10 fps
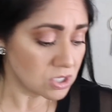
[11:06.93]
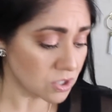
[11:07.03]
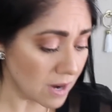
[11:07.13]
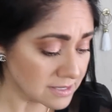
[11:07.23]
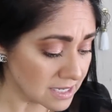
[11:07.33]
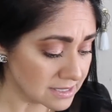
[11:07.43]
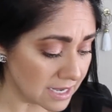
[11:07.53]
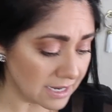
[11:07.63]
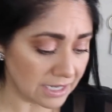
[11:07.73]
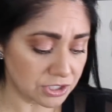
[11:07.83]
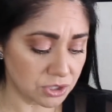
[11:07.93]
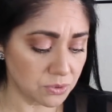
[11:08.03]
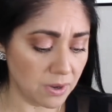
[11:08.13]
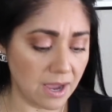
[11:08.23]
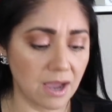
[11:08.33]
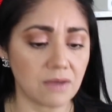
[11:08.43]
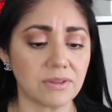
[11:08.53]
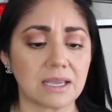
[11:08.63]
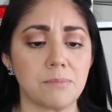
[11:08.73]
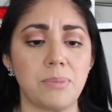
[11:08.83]
So as I said, I do have
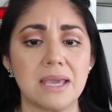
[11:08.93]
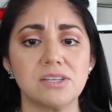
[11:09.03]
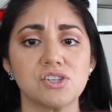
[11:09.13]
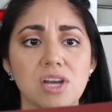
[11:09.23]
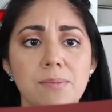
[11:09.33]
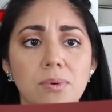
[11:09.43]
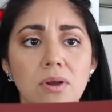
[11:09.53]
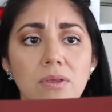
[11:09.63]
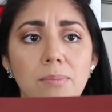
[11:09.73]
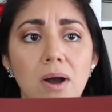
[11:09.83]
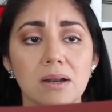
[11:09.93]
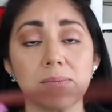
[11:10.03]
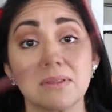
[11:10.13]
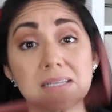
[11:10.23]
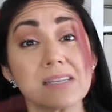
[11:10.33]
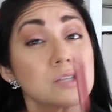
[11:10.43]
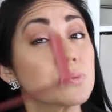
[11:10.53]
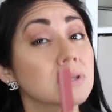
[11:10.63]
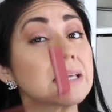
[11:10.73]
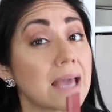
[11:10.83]
like a base shaper on the bottom and this has
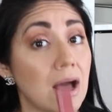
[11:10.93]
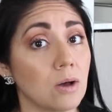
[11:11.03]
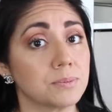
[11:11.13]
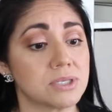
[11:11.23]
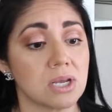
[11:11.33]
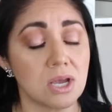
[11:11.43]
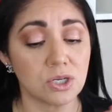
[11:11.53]
really helped